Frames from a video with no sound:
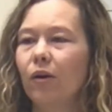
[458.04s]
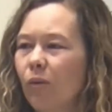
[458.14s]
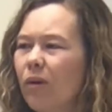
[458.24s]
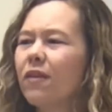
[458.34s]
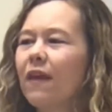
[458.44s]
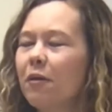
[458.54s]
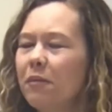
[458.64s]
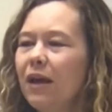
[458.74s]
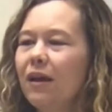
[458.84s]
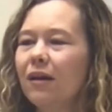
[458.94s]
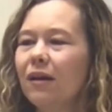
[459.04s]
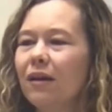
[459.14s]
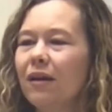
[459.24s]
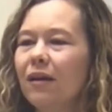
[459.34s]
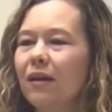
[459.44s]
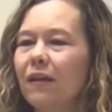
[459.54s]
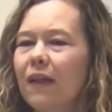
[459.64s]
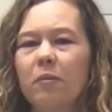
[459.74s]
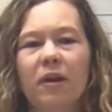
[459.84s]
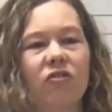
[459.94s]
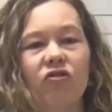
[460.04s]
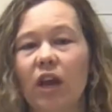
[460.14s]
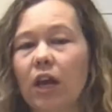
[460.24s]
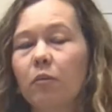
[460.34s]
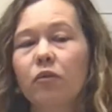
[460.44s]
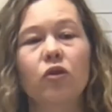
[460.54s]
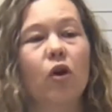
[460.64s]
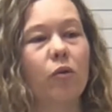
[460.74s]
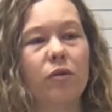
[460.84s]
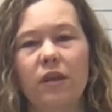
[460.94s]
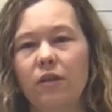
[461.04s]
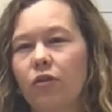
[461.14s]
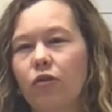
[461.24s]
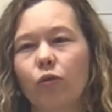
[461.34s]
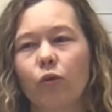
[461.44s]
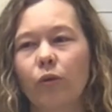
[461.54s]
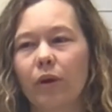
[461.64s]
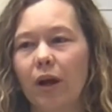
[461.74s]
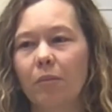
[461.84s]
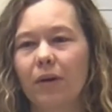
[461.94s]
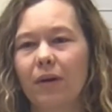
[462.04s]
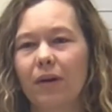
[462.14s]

What does that mean? That means Jacob knows he's screwed up.